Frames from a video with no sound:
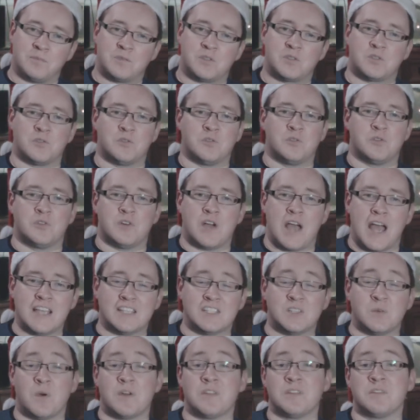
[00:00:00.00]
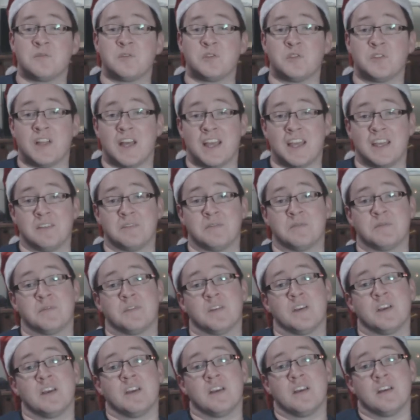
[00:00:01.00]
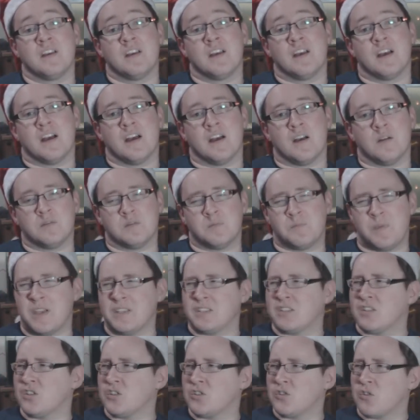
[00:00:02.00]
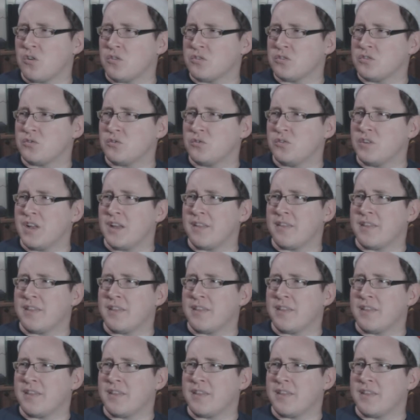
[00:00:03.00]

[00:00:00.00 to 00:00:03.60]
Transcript: So It's a Wonderful Life. It was based on a short story,